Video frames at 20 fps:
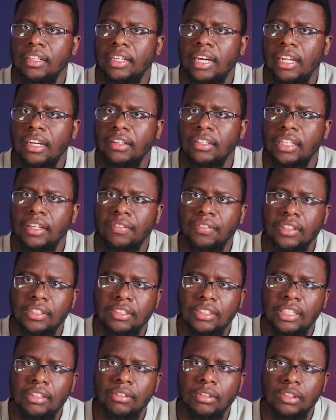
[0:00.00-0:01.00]
kind of give the
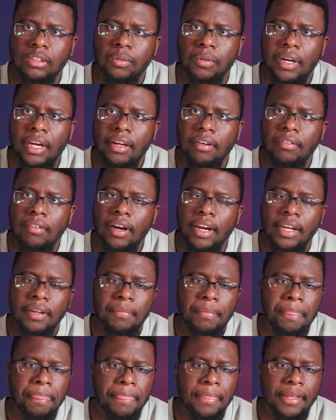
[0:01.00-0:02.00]
secrets away,
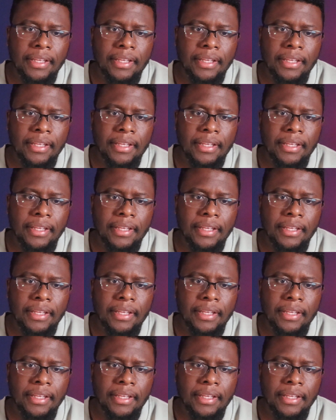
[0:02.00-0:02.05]
right?